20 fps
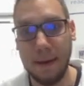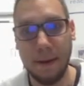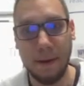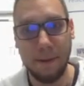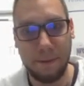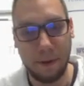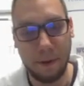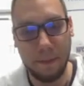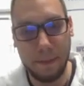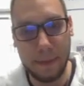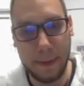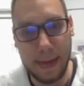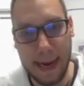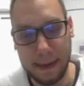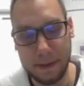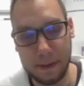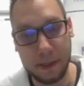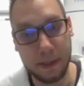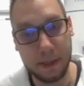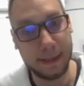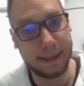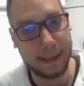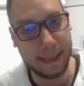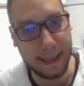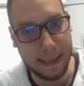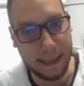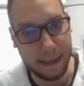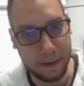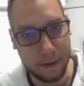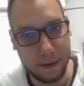from hydrogen
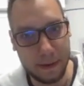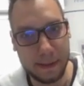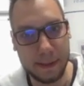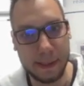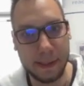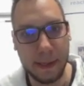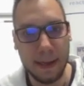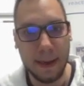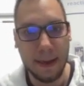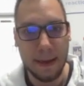cylinders